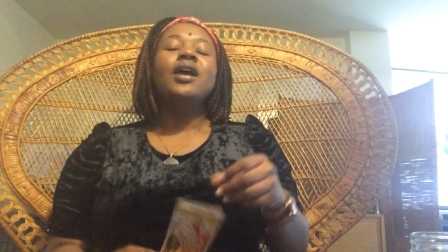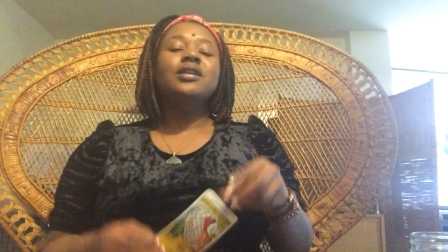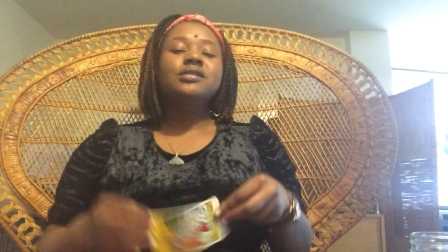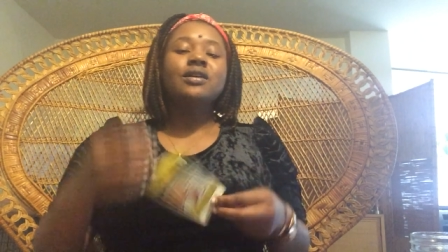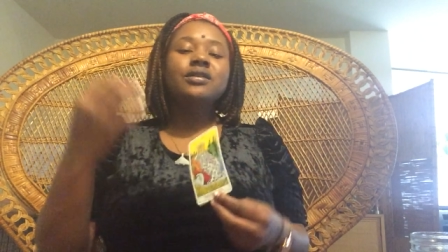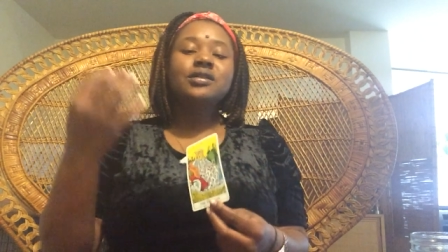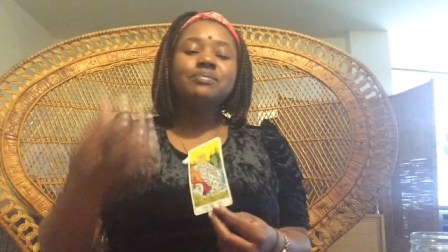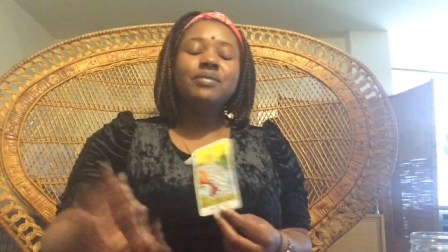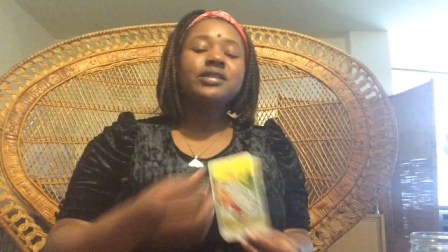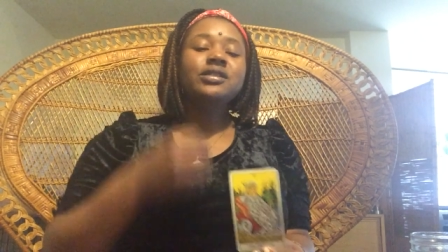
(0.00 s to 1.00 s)
And so this
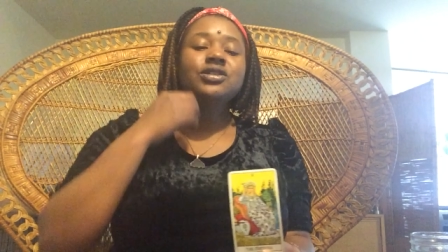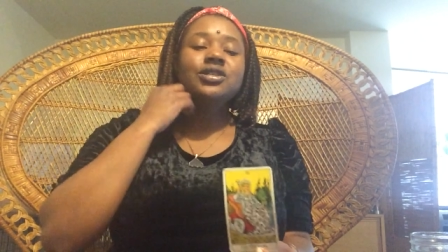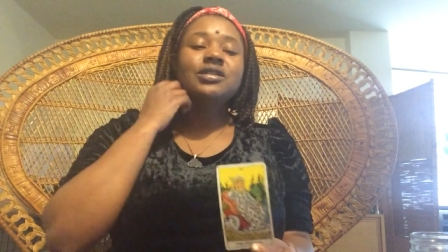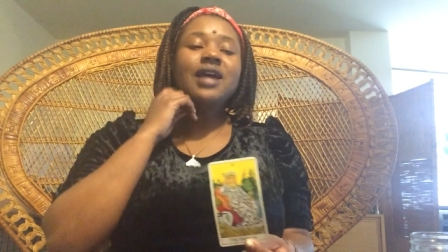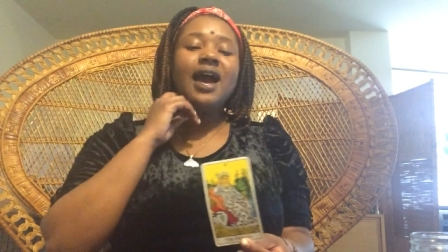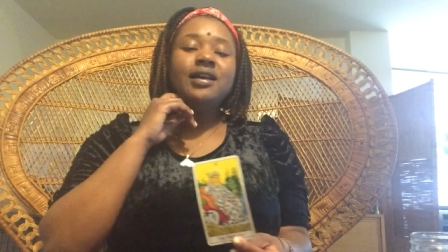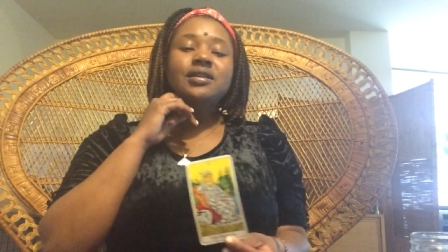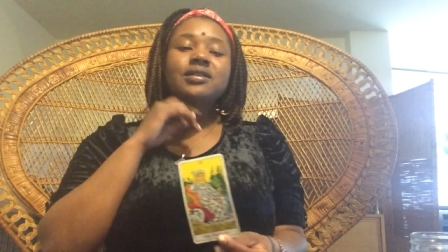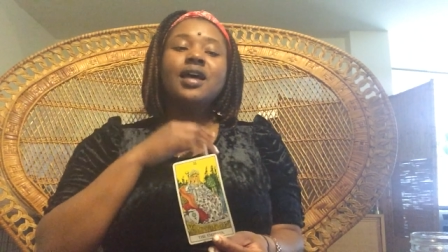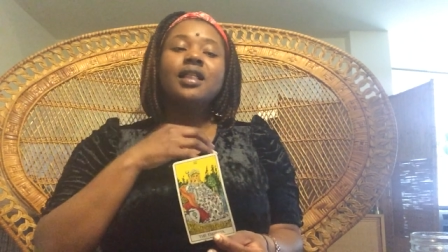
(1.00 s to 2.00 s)
message is God
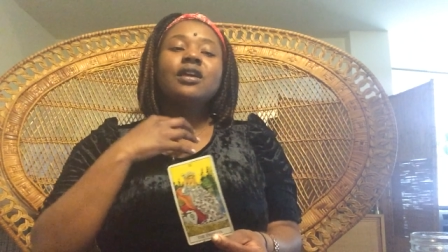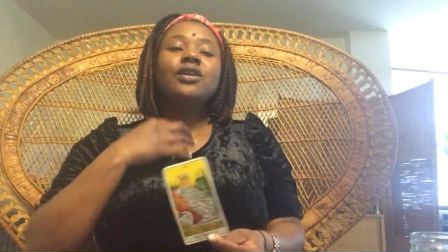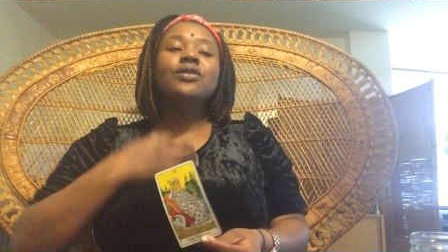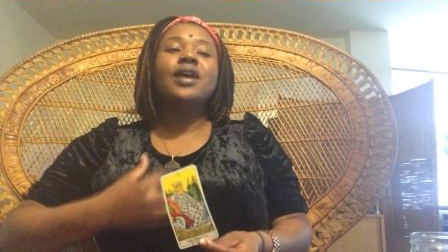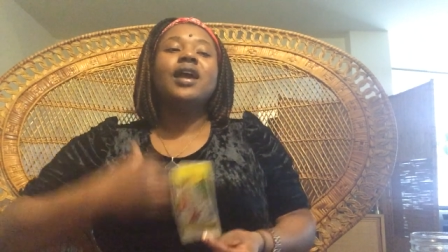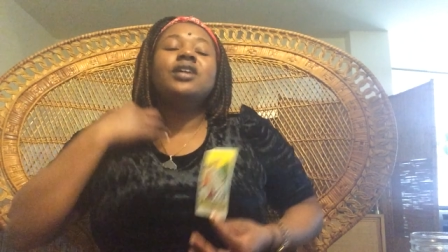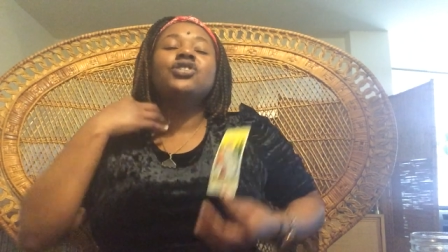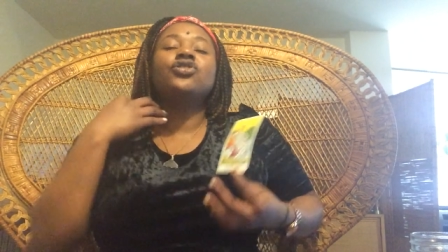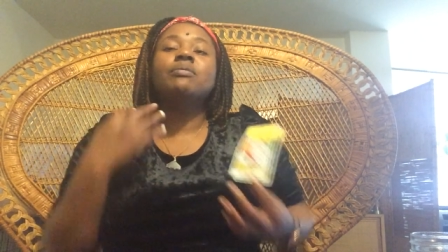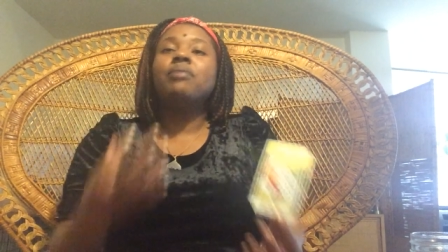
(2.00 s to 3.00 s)
is telling you that
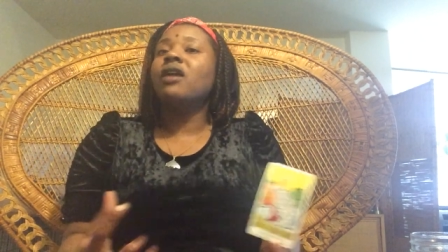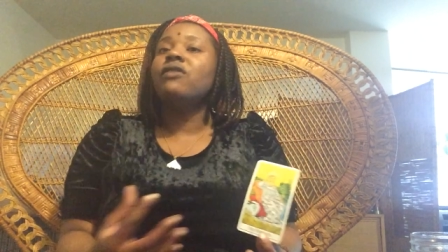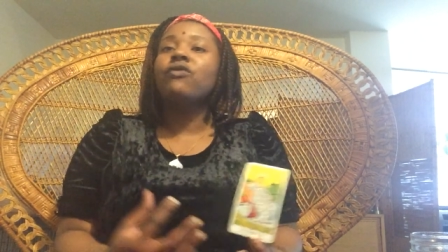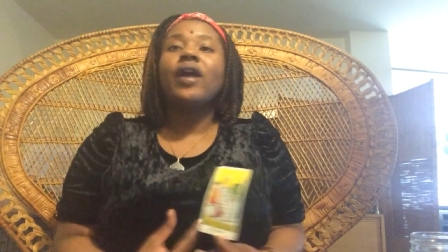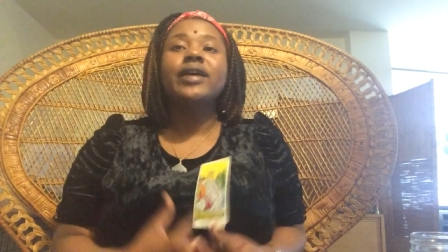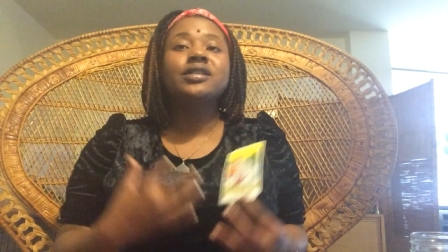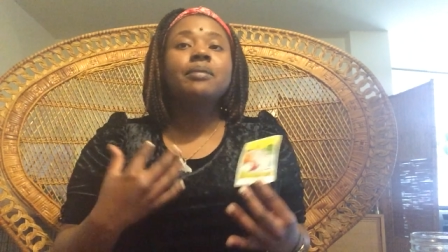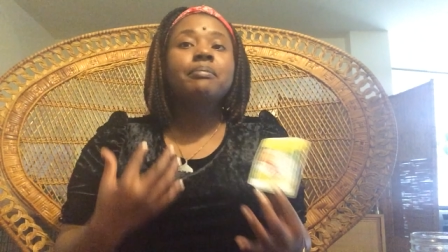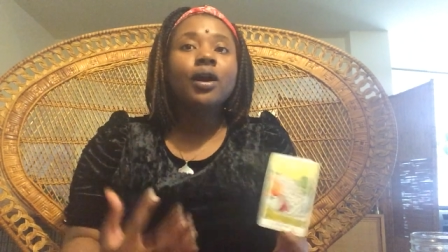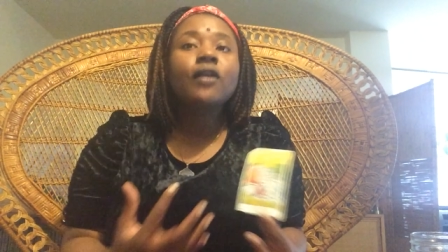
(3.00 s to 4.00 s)
it's your birthright
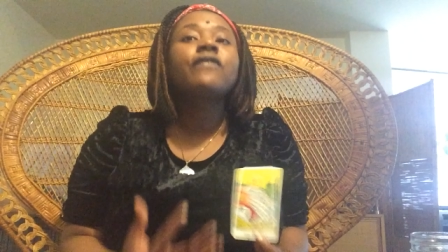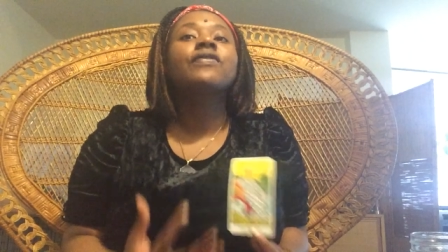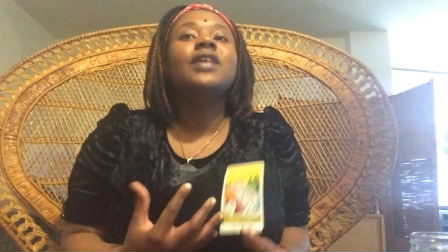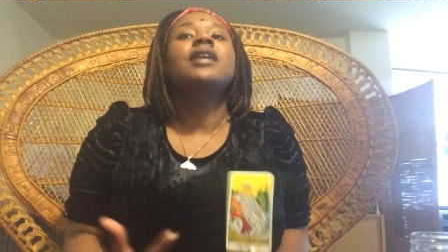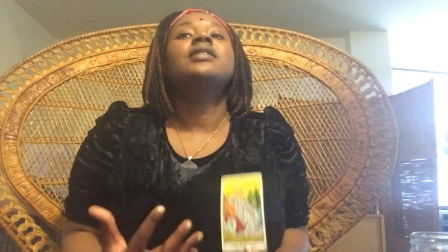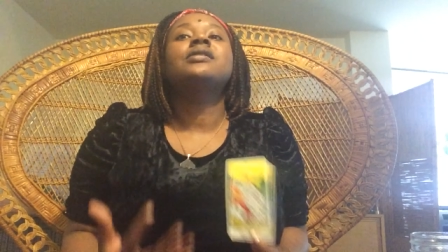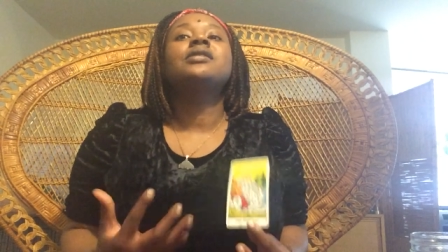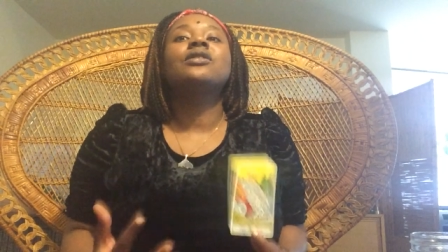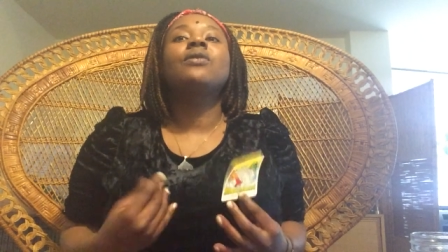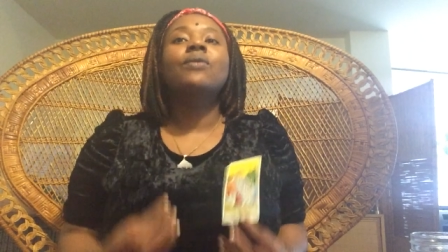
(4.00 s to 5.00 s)
to birth things
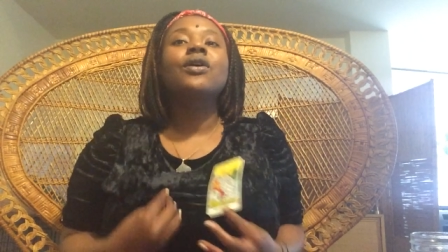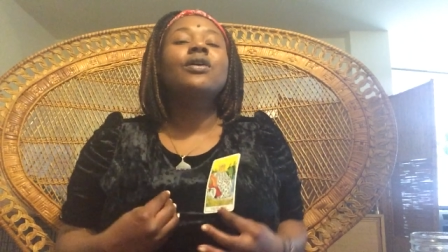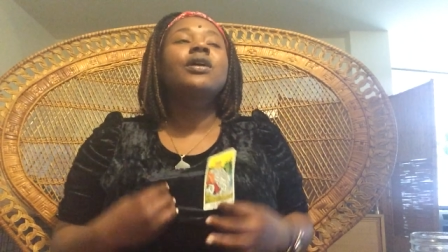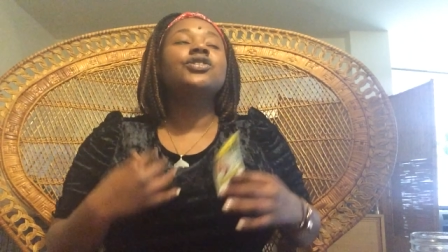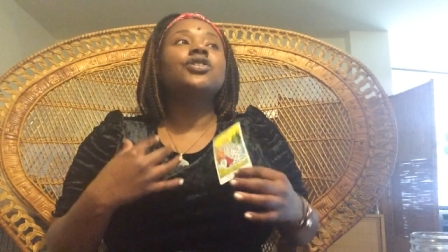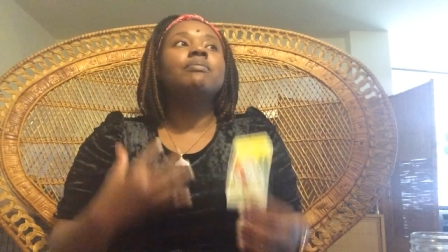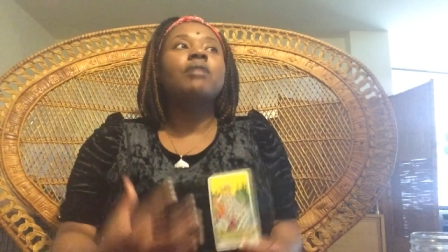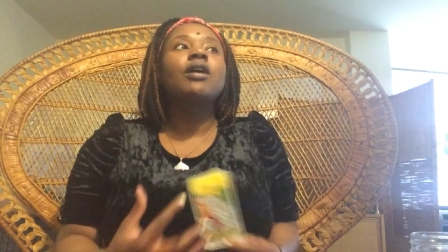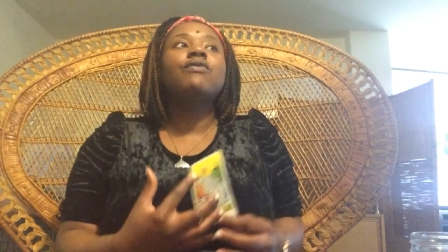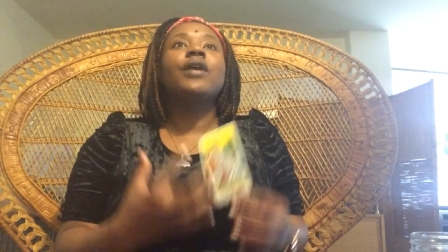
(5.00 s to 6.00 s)
into the world. It's your
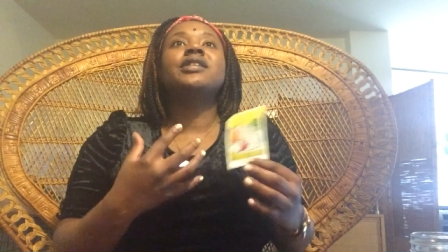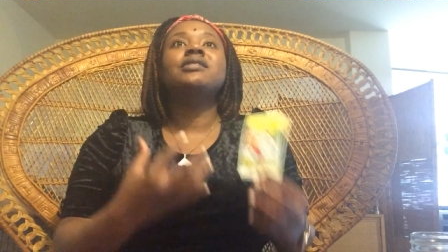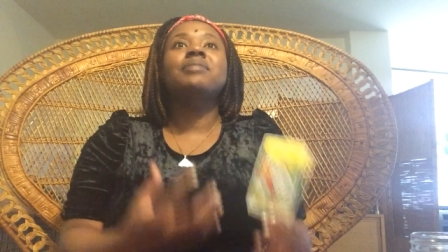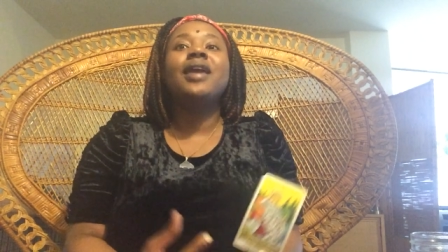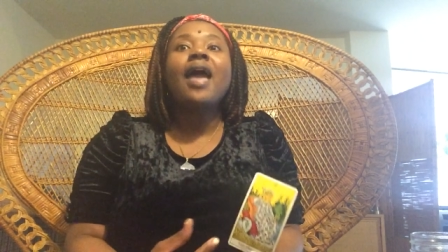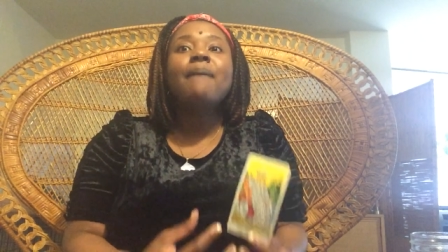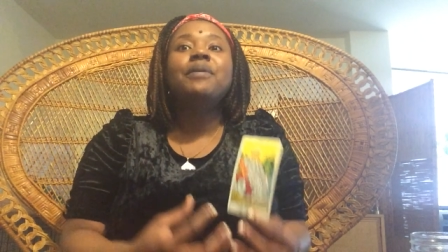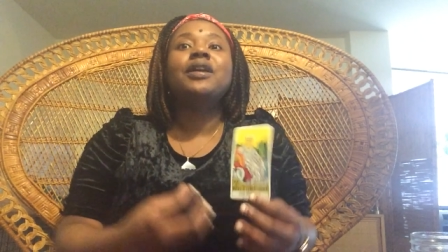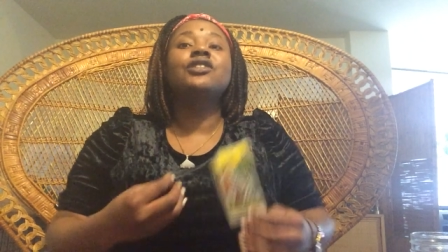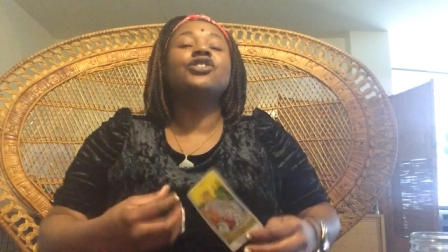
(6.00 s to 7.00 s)
birthright to be
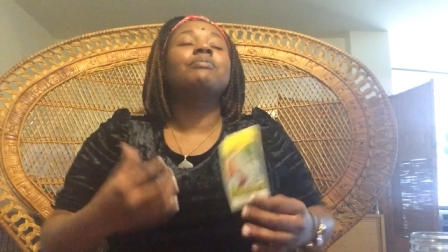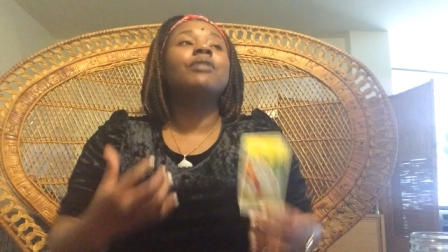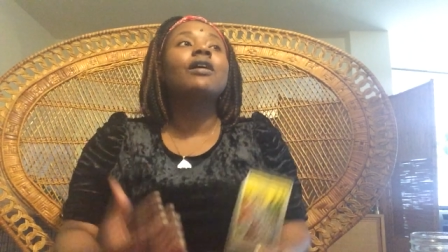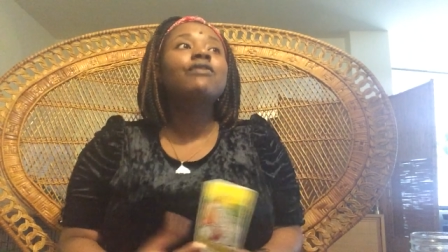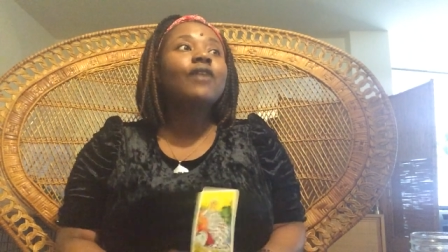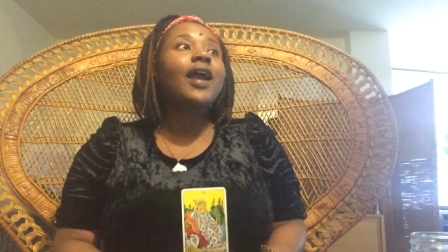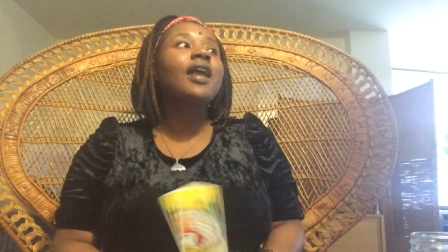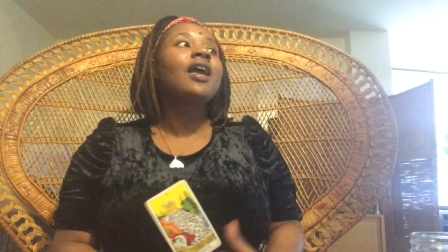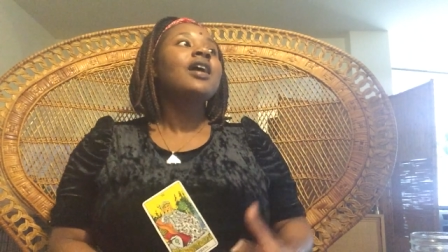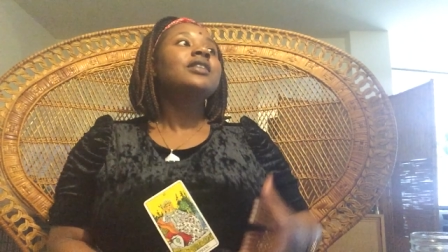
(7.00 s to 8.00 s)
happy. It's your birthright